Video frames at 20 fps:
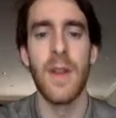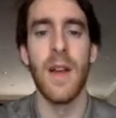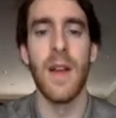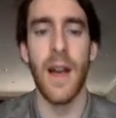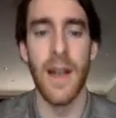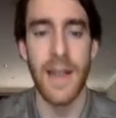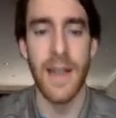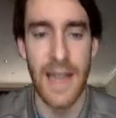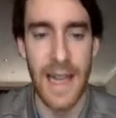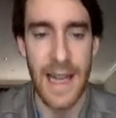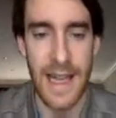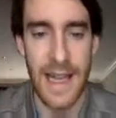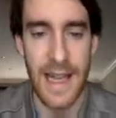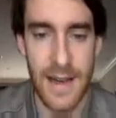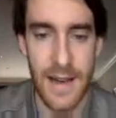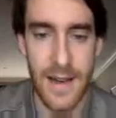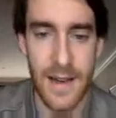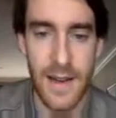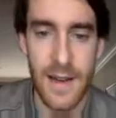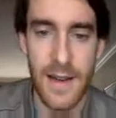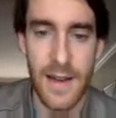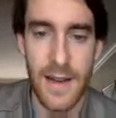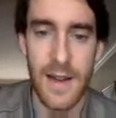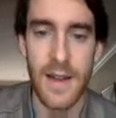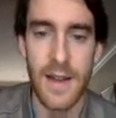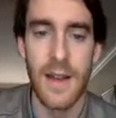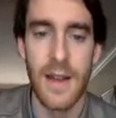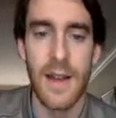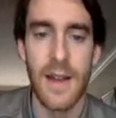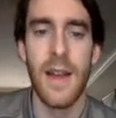again.
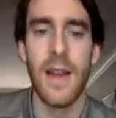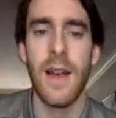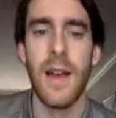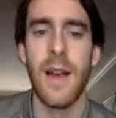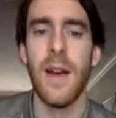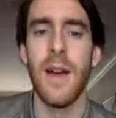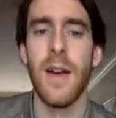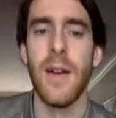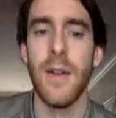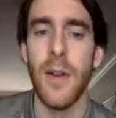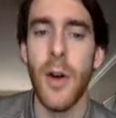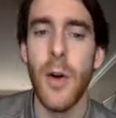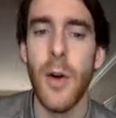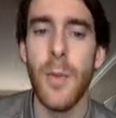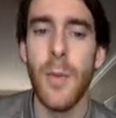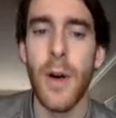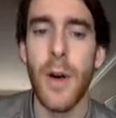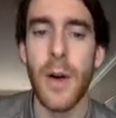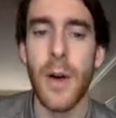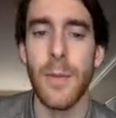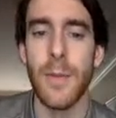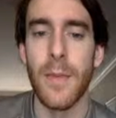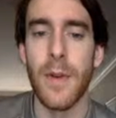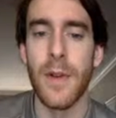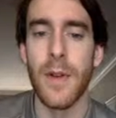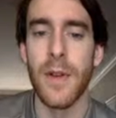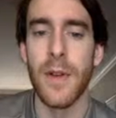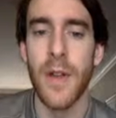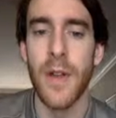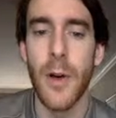No, Mom.
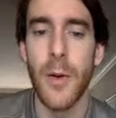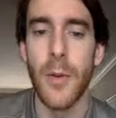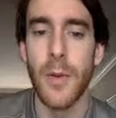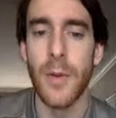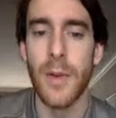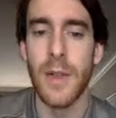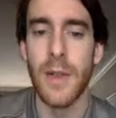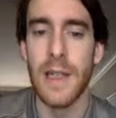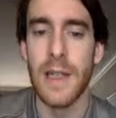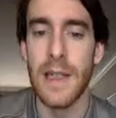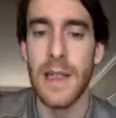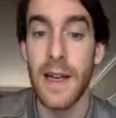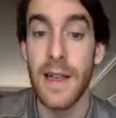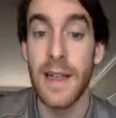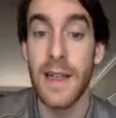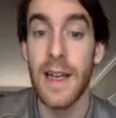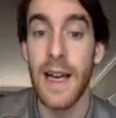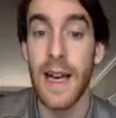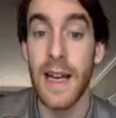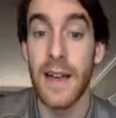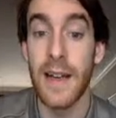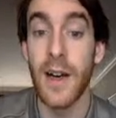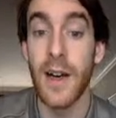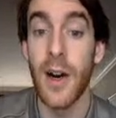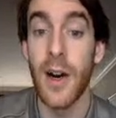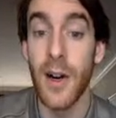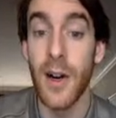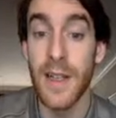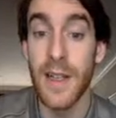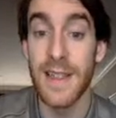No. Eladia had a
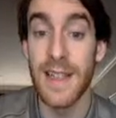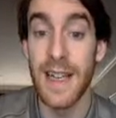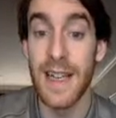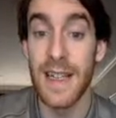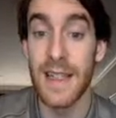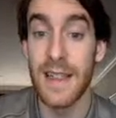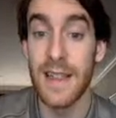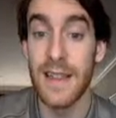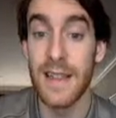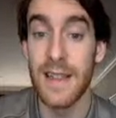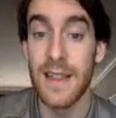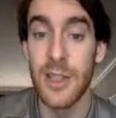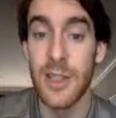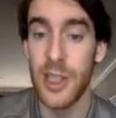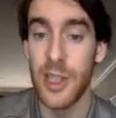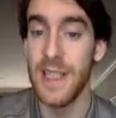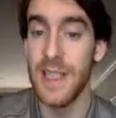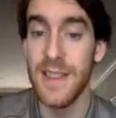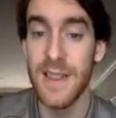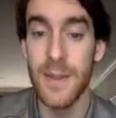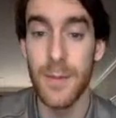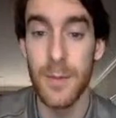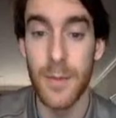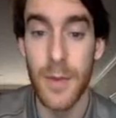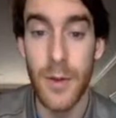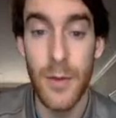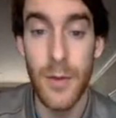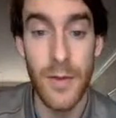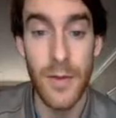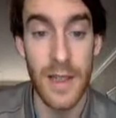heart attack. She isn't
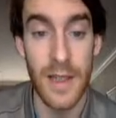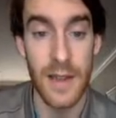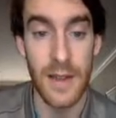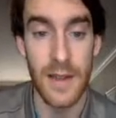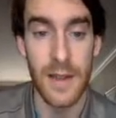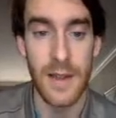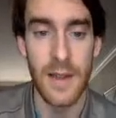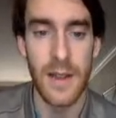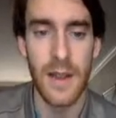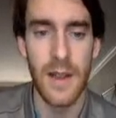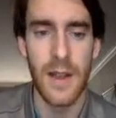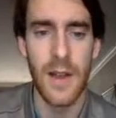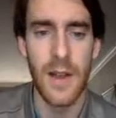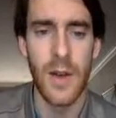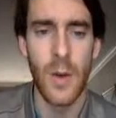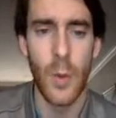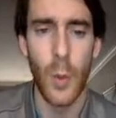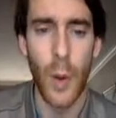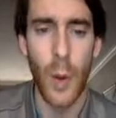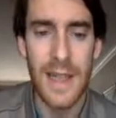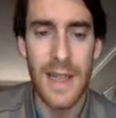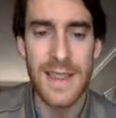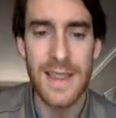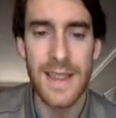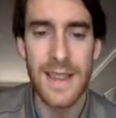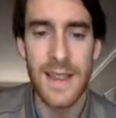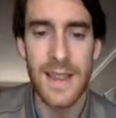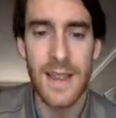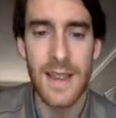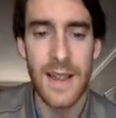moving. What?
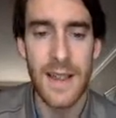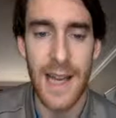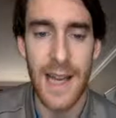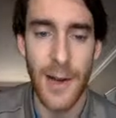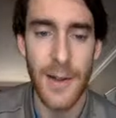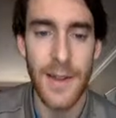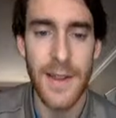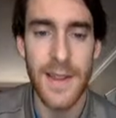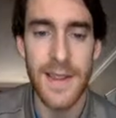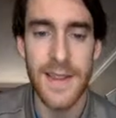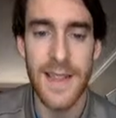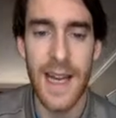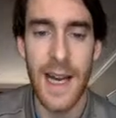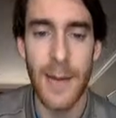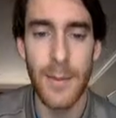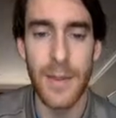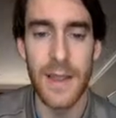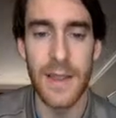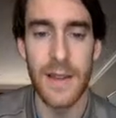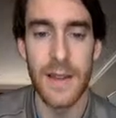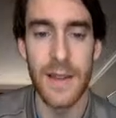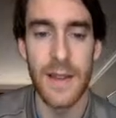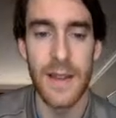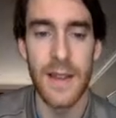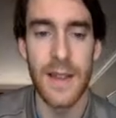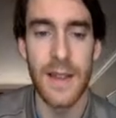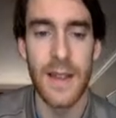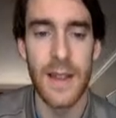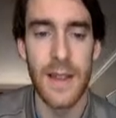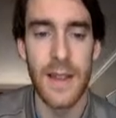How did this happen?
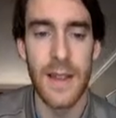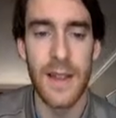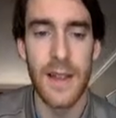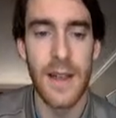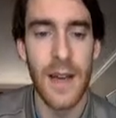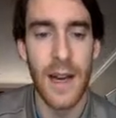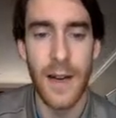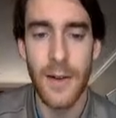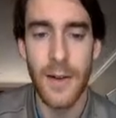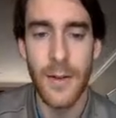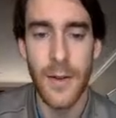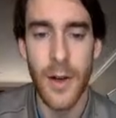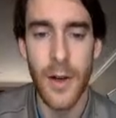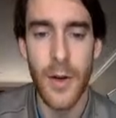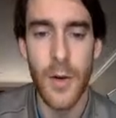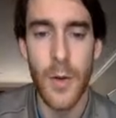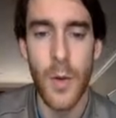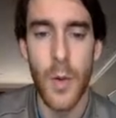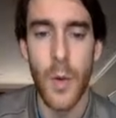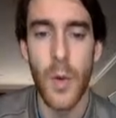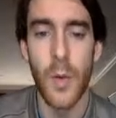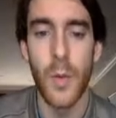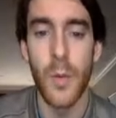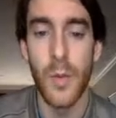I don't know.